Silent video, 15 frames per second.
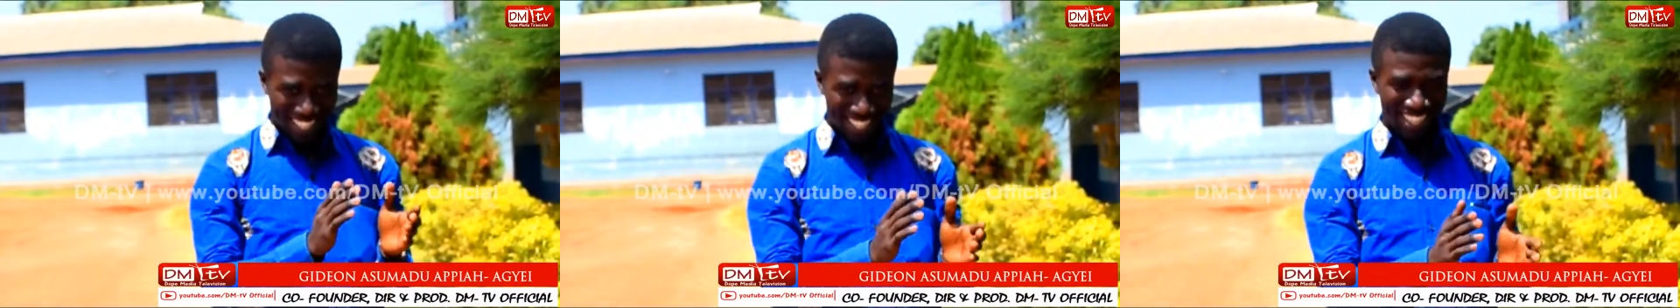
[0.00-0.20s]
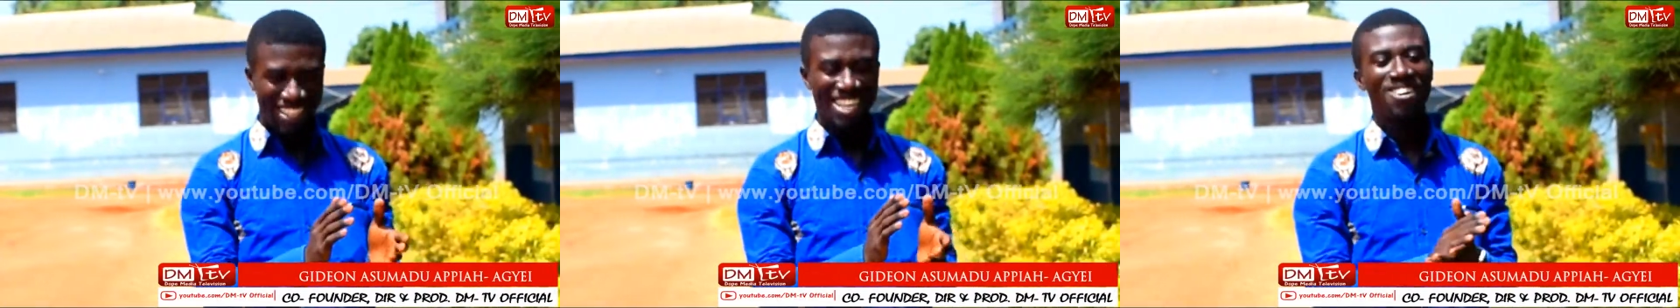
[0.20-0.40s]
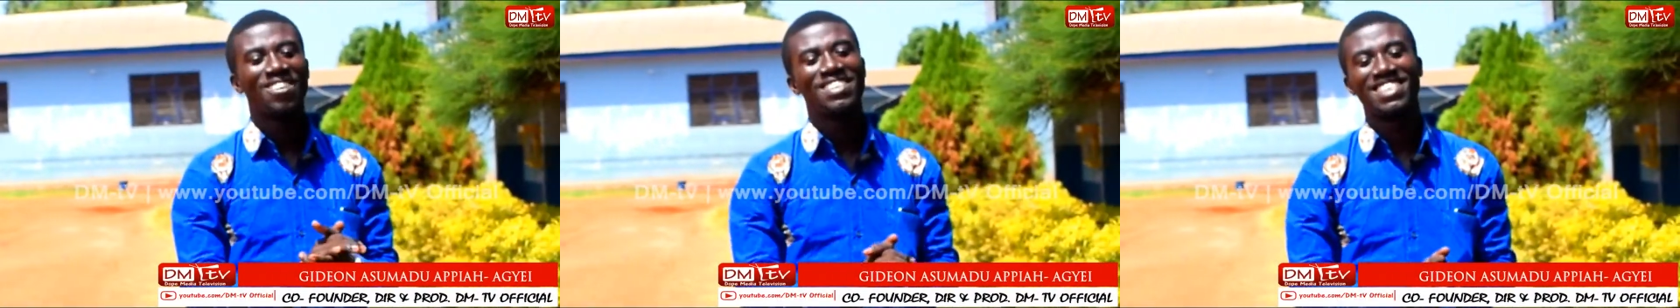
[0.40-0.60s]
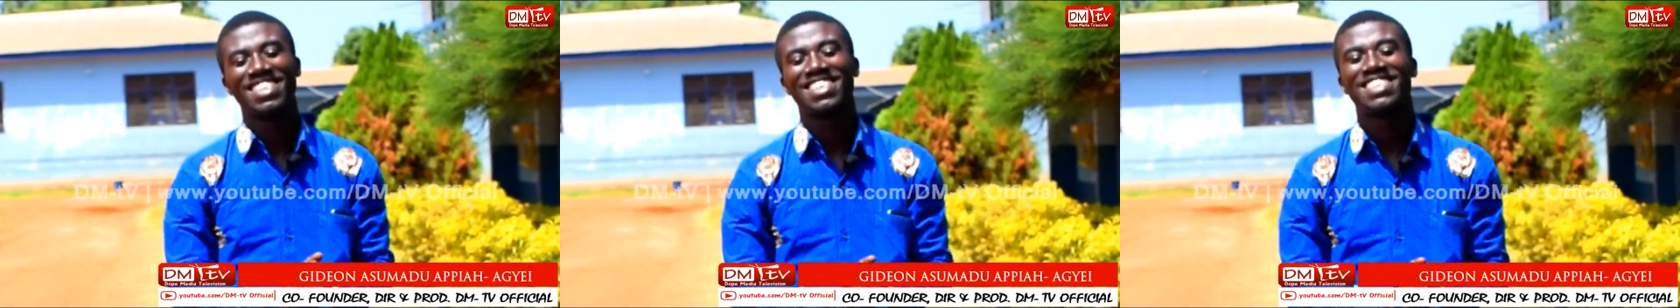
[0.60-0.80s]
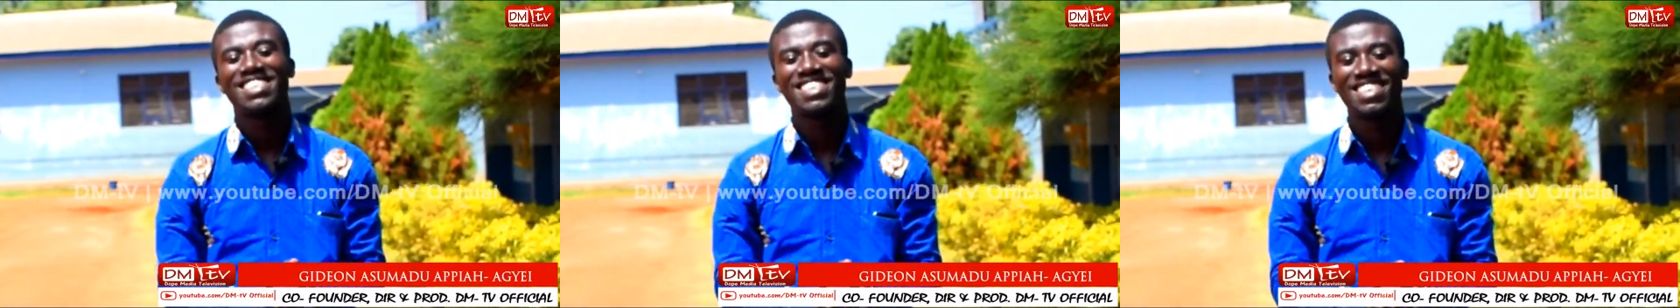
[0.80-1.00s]
That was
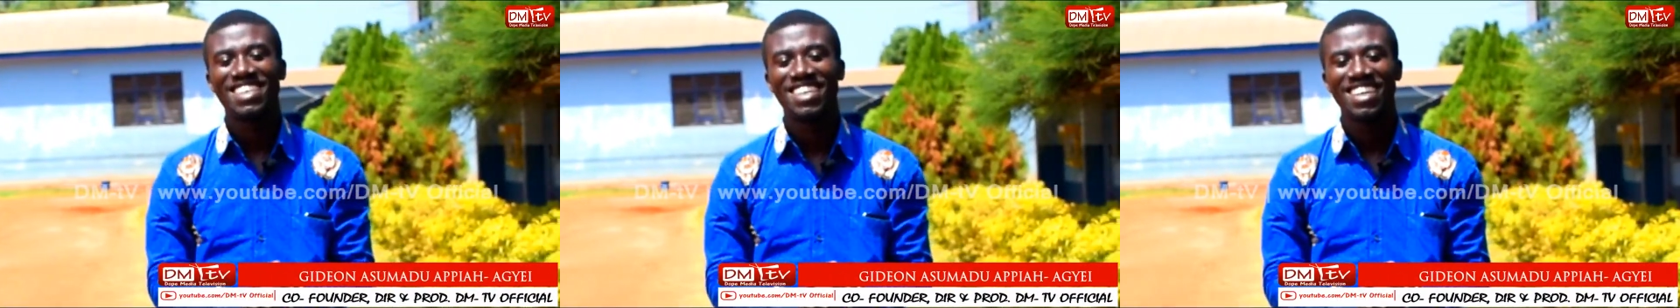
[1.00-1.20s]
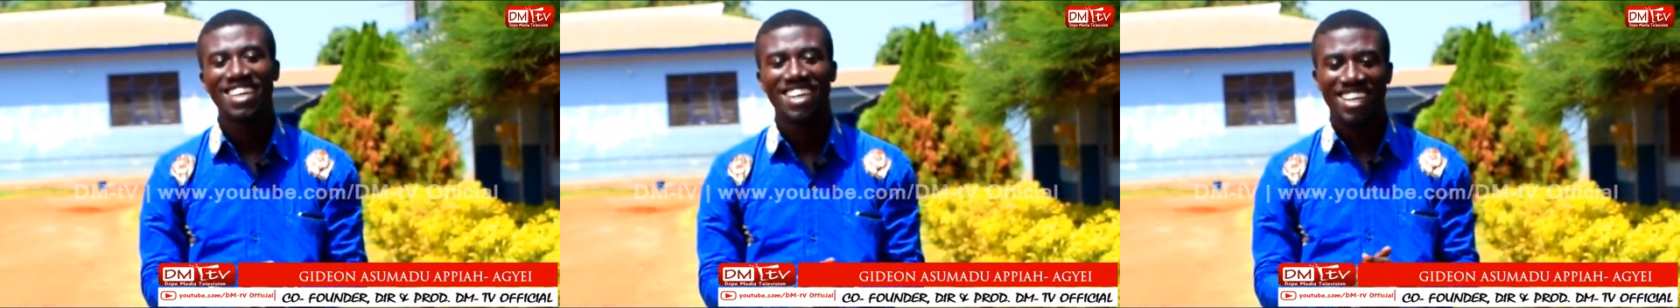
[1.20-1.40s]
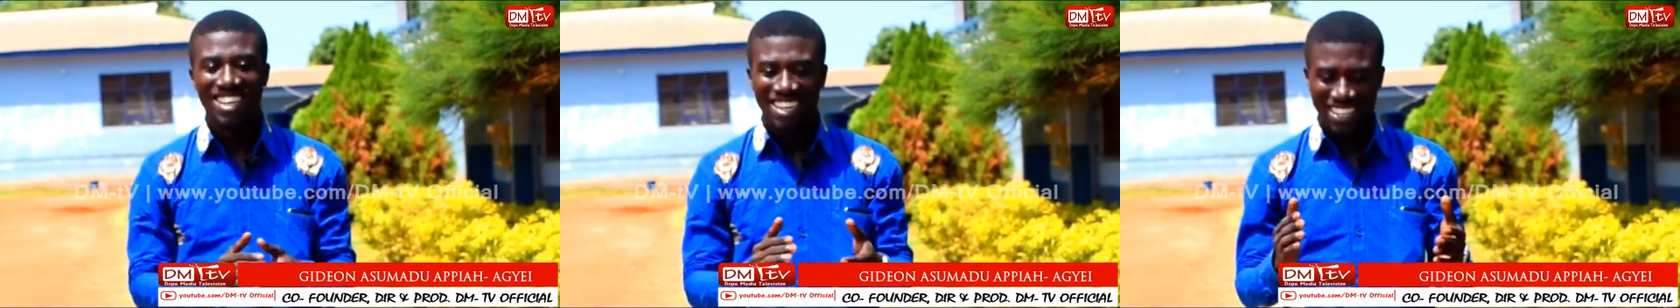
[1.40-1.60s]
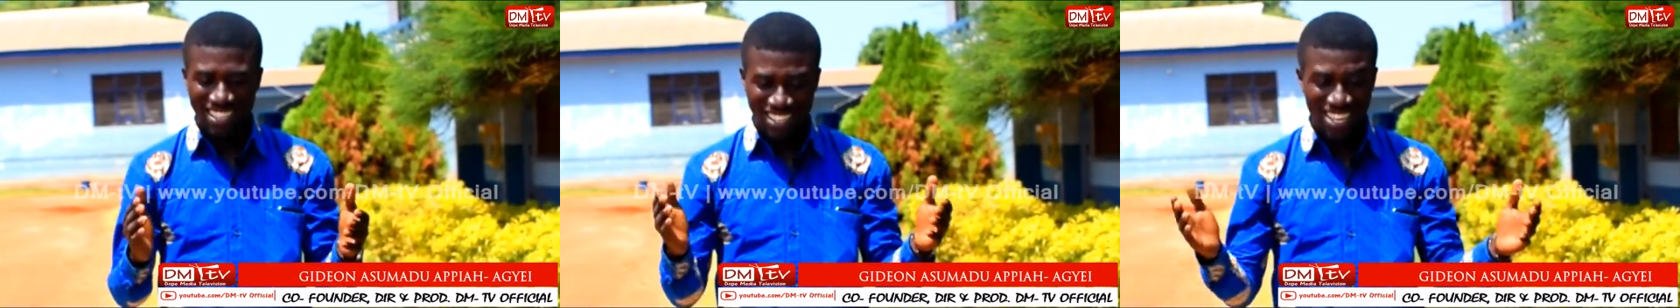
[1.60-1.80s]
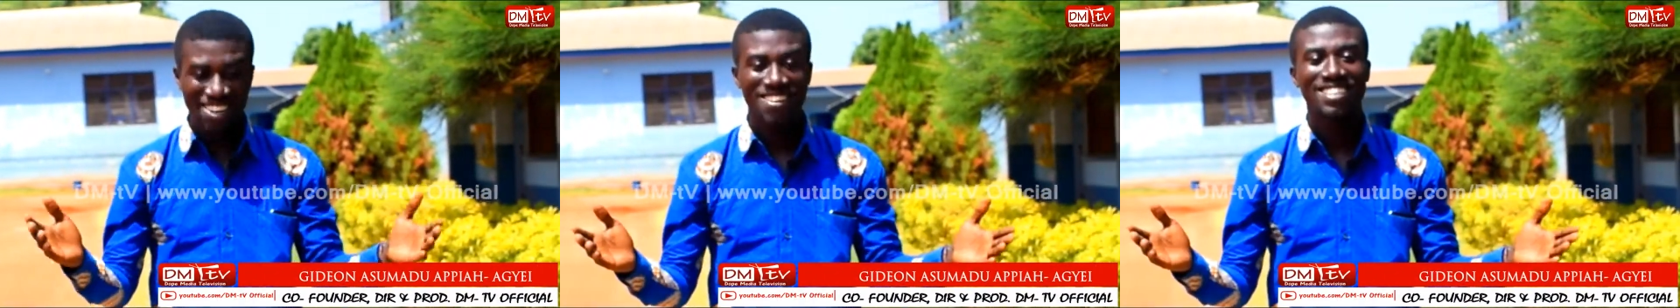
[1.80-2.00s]
it.
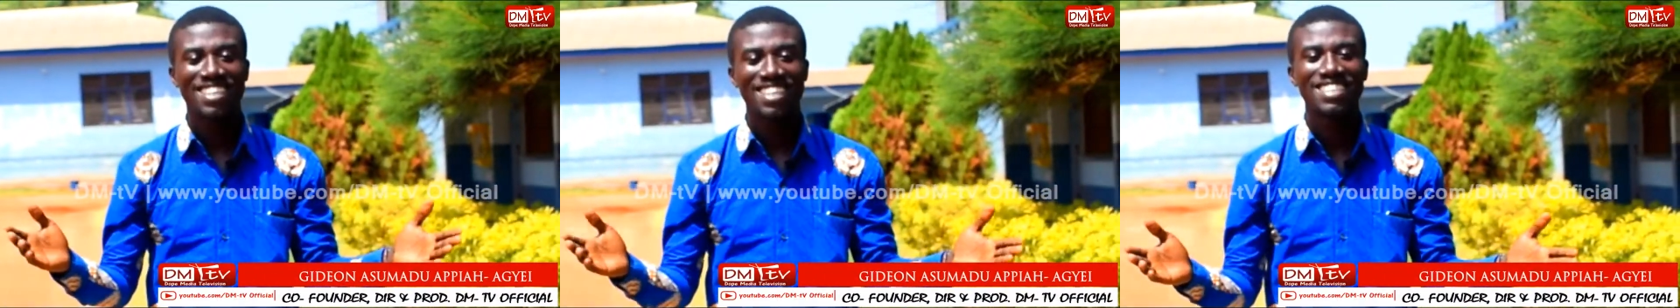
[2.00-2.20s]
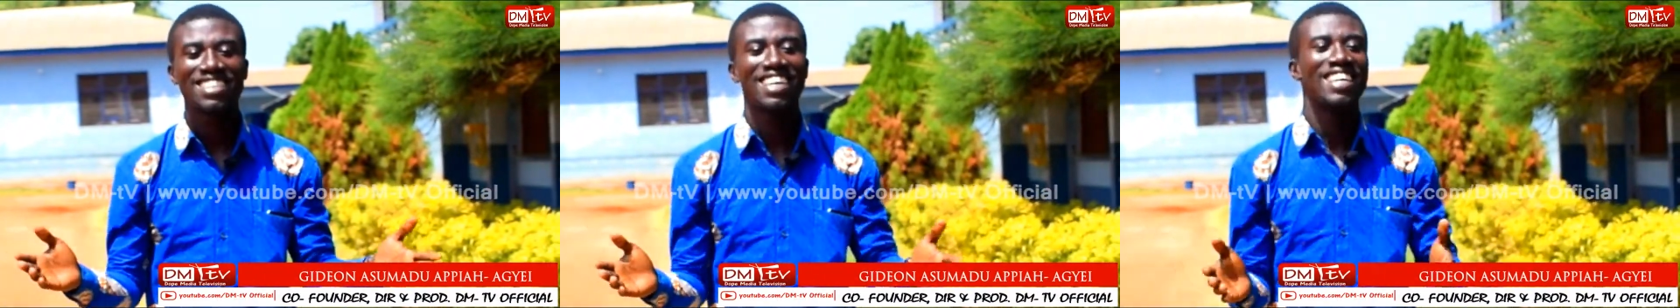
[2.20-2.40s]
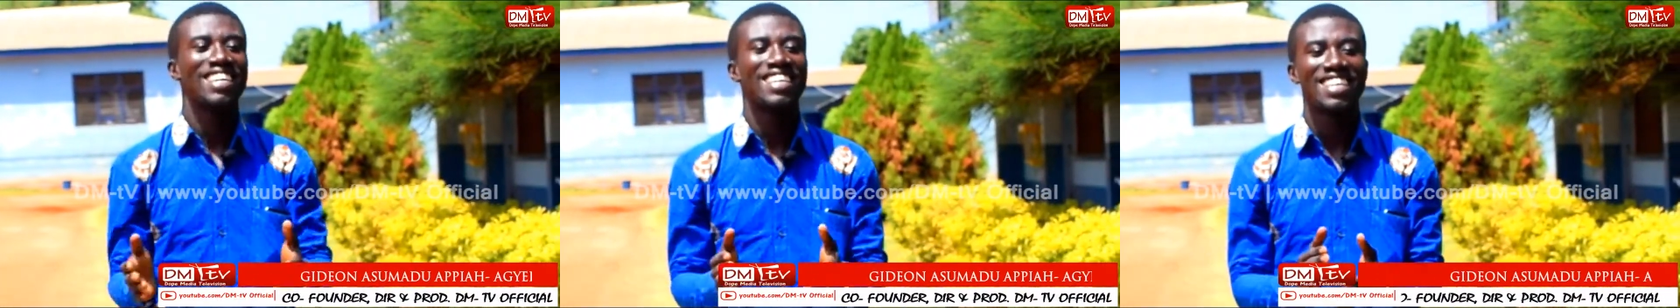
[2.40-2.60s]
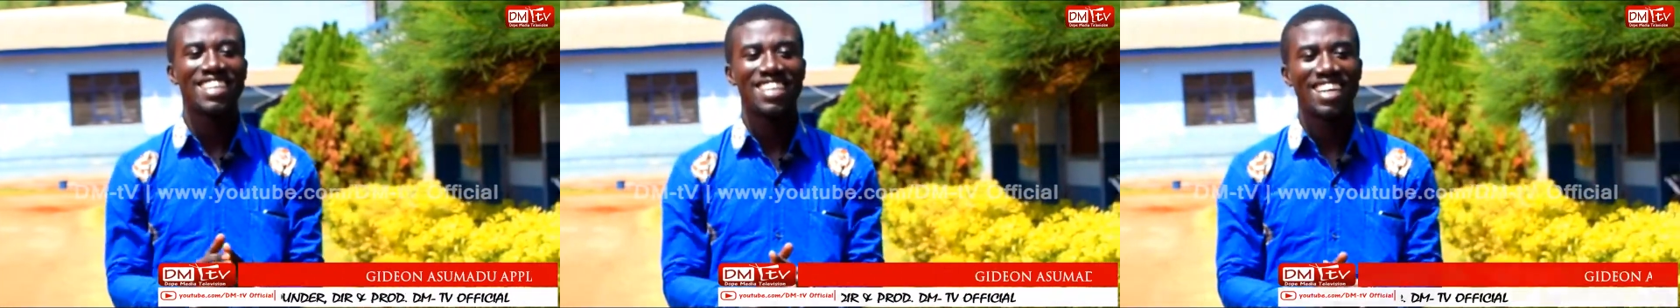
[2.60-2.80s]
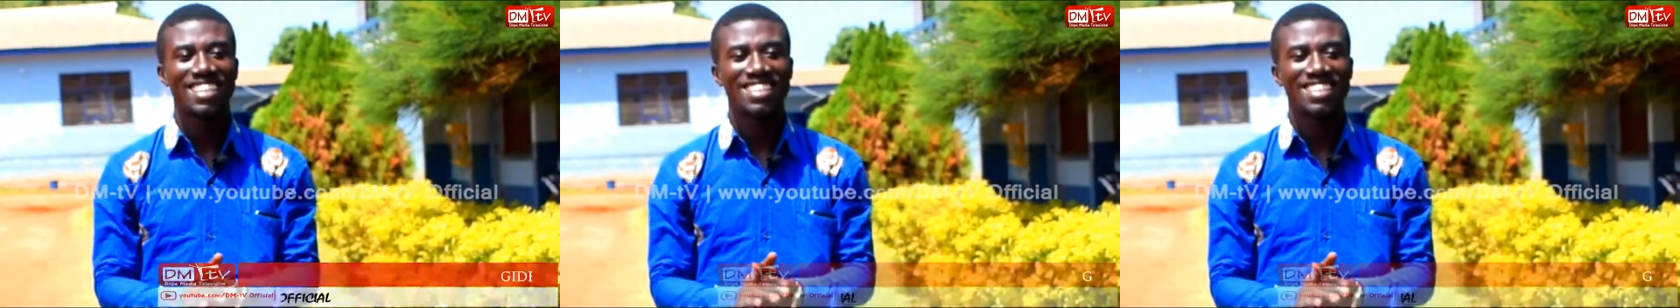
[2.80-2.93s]
There is a say that